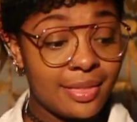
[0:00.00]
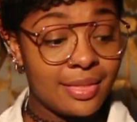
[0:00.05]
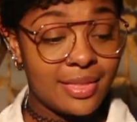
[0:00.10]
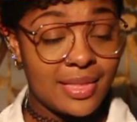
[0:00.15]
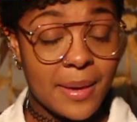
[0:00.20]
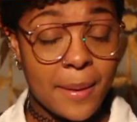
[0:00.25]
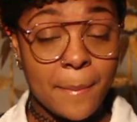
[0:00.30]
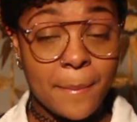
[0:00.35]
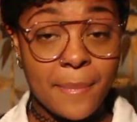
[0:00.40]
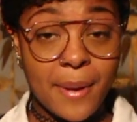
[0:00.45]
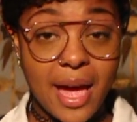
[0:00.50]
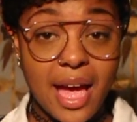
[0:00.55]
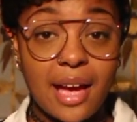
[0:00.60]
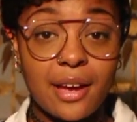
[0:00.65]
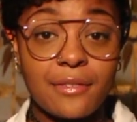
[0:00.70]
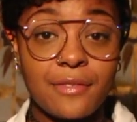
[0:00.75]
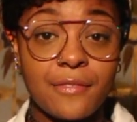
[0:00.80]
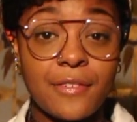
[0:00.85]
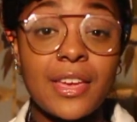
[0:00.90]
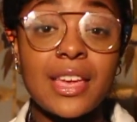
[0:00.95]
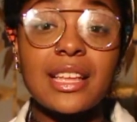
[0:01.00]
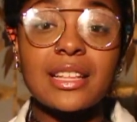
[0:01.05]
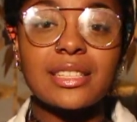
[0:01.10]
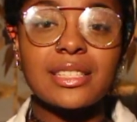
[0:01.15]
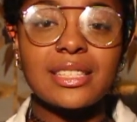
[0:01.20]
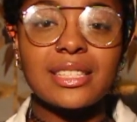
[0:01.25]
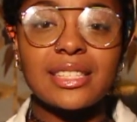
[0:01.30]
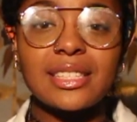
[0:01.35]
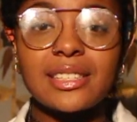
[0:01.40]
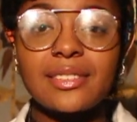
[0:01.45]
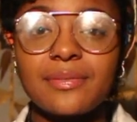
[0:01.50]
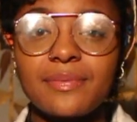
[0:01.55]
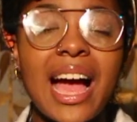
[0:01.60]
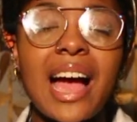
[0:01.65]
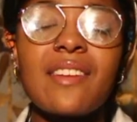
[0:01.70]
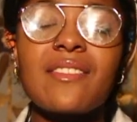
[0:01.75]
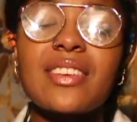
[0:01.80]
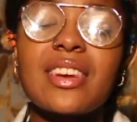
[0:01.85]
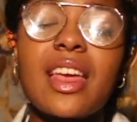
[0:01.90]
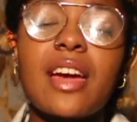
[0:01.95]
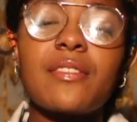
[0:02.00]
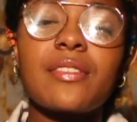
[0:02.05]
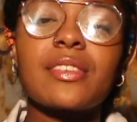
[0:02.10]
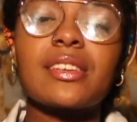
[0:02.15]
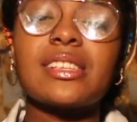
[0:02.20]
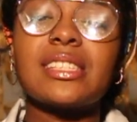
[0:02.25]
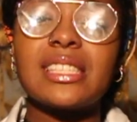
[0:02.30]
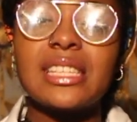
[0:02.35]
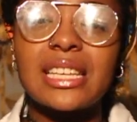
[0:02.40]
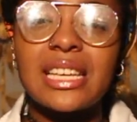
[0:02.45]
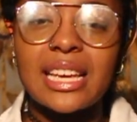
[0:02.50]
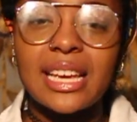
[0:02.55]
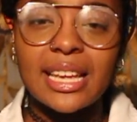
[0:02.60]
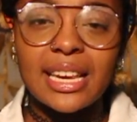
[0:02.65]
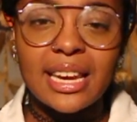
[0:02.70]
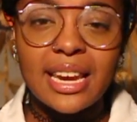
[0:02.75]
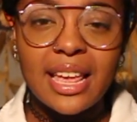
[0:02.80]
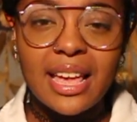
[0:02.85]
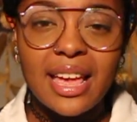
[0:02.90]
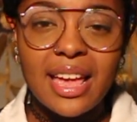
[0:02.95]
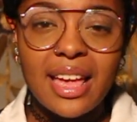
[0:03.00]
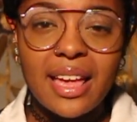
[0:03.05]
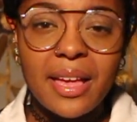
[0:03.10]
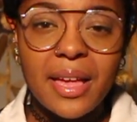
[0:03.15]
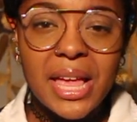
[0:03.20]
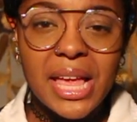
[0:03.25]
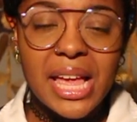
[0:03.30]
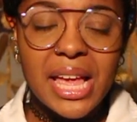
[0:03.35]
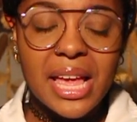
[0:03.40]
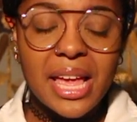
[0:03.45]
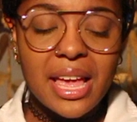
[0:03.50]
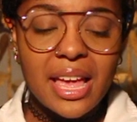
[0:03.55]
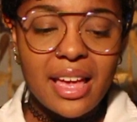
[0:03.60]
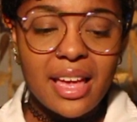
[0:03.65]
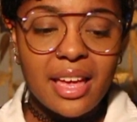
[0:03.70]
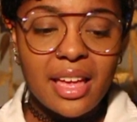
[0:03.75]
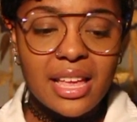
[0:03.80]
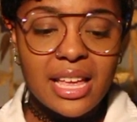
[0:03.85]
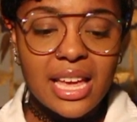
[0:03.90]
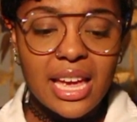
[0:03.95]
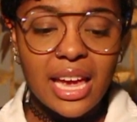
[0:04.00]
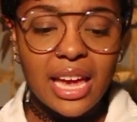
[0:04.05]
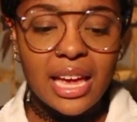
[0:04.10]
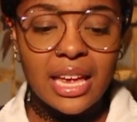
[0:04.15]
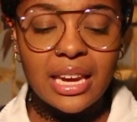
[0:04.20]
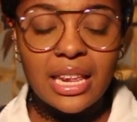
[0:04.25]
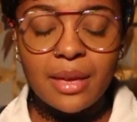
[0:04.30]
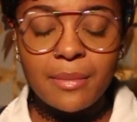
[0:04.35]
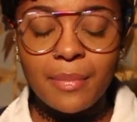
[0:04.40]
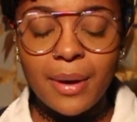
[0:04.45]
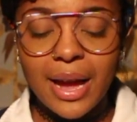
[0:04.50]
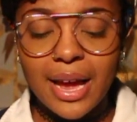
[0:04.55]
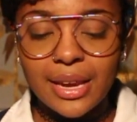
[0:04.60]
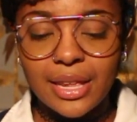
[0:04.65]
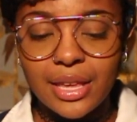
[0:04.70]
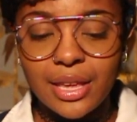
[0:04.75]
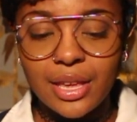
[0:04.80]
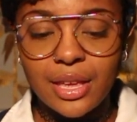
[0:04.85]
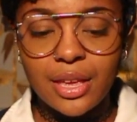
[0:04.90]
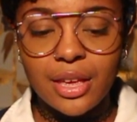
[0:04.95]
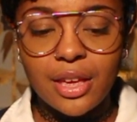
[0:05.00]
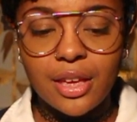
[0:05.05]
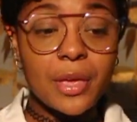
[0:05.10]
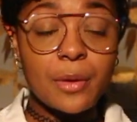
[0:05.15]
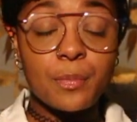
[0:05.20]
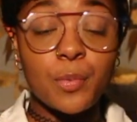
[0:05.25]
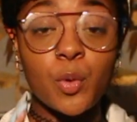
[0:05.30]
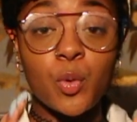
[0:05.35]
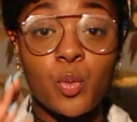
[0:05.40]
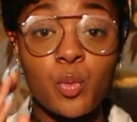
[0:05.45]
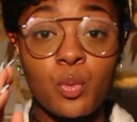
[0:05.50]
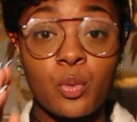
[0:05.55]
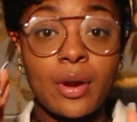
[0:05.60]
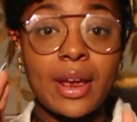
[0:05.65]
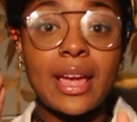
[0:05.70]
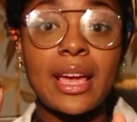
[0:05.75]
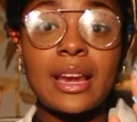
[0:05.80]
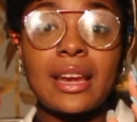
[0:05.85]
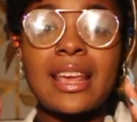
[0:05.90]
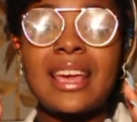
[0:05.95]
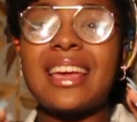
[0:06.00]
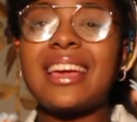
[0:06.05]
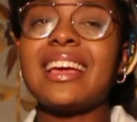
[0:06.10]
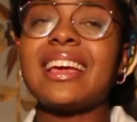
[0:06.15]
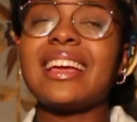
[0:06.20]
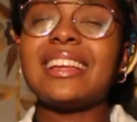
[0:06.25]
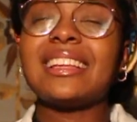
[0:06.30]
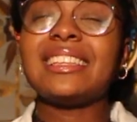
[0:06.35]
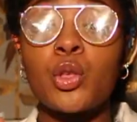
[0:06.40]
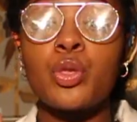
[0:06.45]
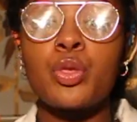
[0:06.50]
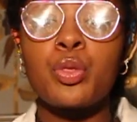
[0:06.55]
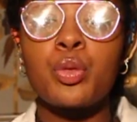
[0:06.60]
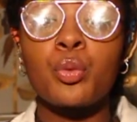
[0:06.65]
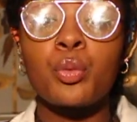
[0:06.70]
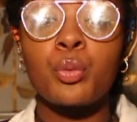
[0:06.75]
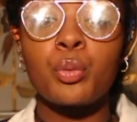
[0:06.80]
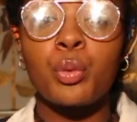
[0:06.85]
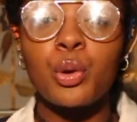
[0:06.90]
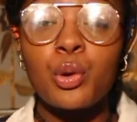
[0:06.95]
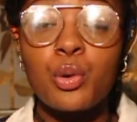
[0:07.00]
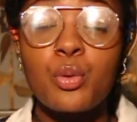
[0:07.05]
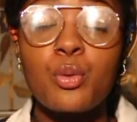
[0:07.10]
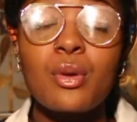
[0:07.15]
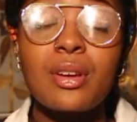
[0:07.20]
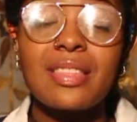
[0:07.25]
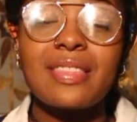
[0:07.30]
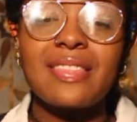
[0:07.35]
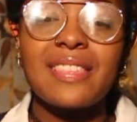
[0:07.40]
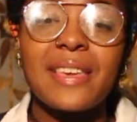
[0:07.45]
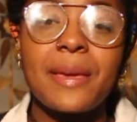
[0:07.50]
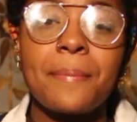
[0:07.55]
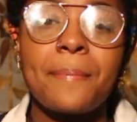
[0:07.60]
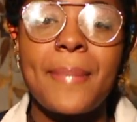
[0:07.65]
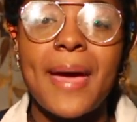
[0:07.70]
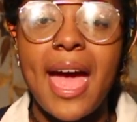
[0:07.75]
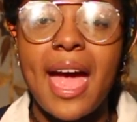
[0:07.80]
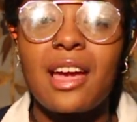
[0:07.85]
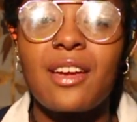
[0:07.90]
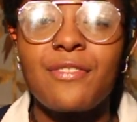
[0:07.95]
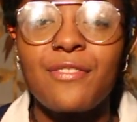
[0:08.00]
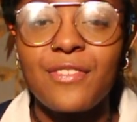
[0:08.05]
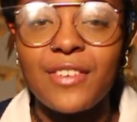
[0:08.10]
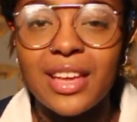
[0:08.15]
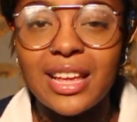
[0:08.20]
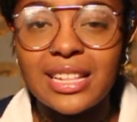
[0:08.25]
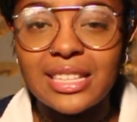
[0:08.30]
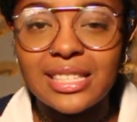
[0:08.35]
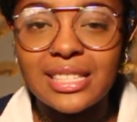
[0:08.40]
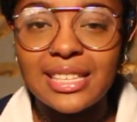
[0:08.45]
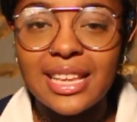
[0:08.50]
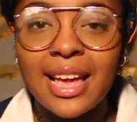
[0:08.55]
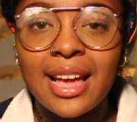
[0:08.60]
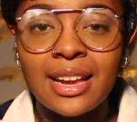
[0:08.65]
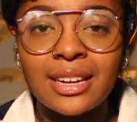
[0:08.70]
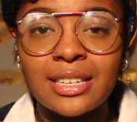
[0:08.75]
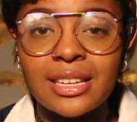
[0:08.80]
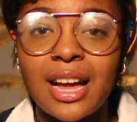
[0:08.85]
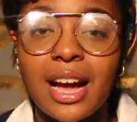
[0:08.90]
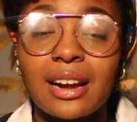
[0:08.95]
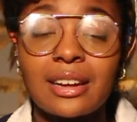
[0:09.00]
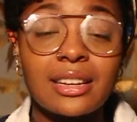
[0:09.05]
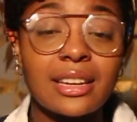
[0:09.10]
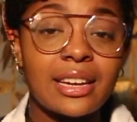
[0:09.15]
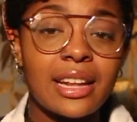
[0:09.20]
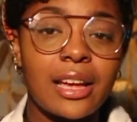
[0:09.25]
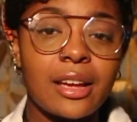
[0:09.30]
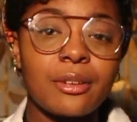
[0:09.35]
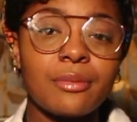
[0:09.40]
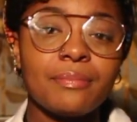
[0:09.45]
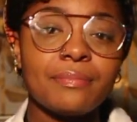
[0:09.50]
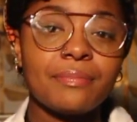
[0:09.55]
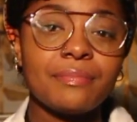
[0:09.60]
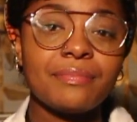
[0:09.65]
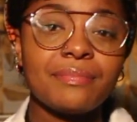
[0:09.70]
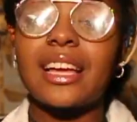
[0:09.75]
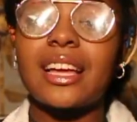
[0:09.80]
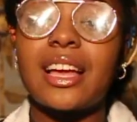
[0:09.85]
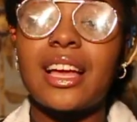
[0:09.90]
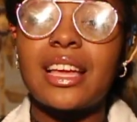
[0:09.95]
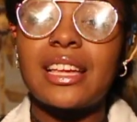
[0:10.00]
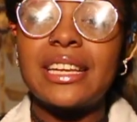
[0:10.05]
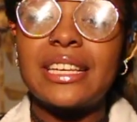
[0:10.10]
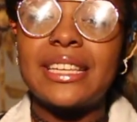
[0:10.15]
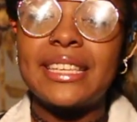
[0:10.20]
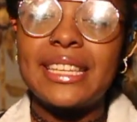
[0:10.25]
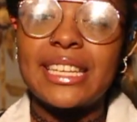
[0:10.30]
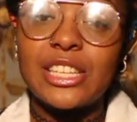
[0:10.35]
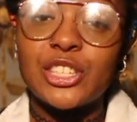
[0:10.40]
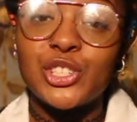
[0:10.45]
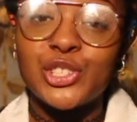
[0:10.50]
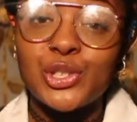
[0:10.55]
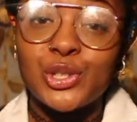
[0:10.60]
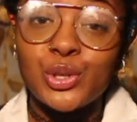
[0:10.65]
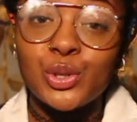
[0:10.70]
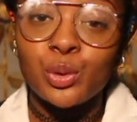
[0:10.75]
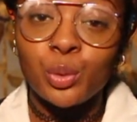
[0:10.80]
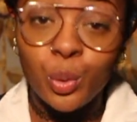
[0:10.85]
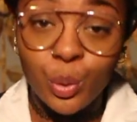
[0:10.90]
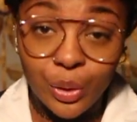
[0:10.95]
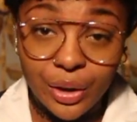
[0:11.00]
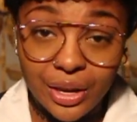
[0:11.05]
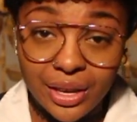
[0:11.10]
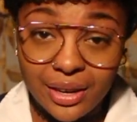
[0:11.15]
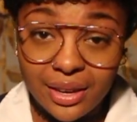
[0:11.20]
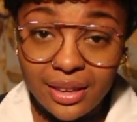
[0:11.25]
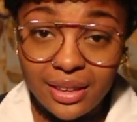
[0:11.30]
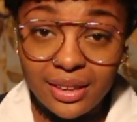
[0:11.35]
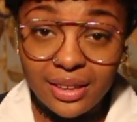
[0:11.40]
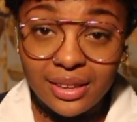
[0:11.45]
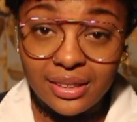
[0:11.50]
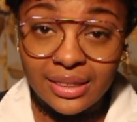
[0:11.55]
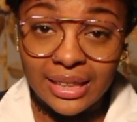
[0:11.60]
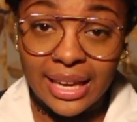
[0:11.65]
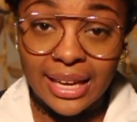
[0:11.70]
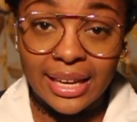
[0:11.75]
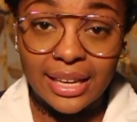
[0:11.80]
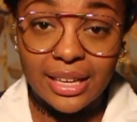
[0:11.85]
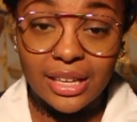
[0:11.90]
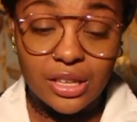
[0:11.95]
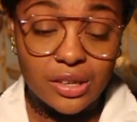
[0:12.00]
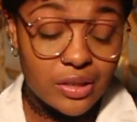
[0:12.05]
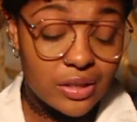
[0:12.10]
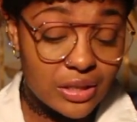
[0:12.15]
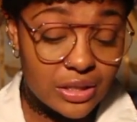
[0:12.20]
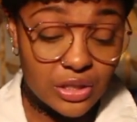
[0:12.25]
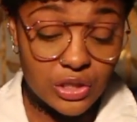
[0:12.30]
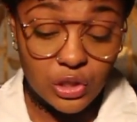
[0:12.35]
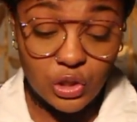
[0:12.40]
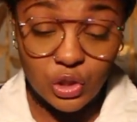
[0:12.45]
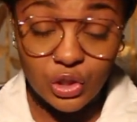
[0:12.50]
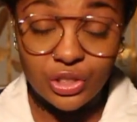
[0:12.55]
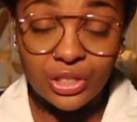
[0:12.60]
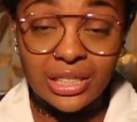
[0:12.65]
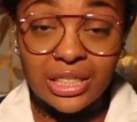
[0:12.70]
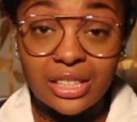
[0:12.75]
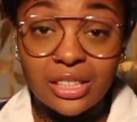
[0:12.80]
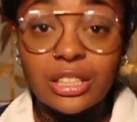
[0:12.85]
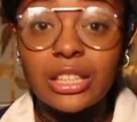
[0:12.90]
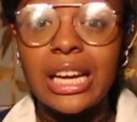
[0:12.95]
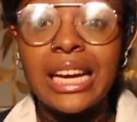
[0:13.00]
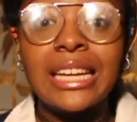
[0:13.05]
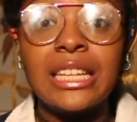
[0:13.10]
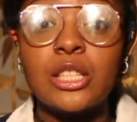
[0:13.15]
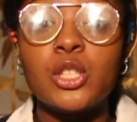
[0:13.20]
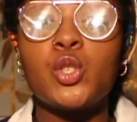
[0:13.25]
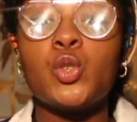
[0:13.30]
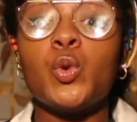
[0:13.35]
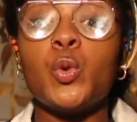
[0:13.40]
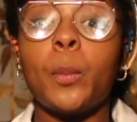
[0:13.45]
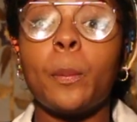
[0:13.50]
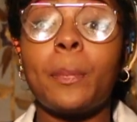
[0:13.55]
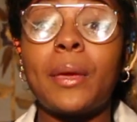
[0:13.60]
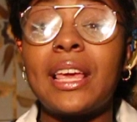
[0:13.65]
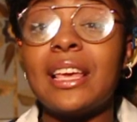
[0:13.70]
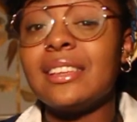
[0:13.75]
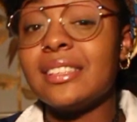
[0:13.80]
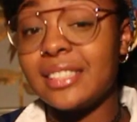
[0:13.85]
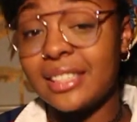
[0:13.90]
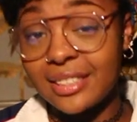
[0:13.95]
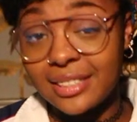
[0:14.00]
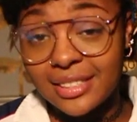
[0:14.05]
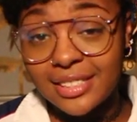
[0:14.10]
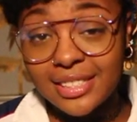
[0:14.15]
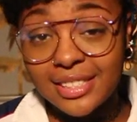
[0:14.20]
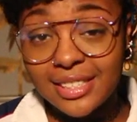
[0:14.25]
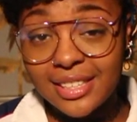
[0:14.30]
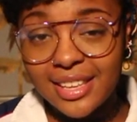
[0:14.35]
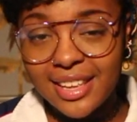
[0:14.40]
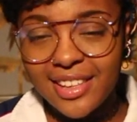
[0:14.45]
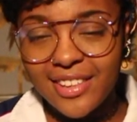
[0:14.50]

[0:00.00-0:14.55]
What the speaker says: The back fence, I've never seen anybody, people ran through the back fence and knocked it down. Destroyed, like into pieces.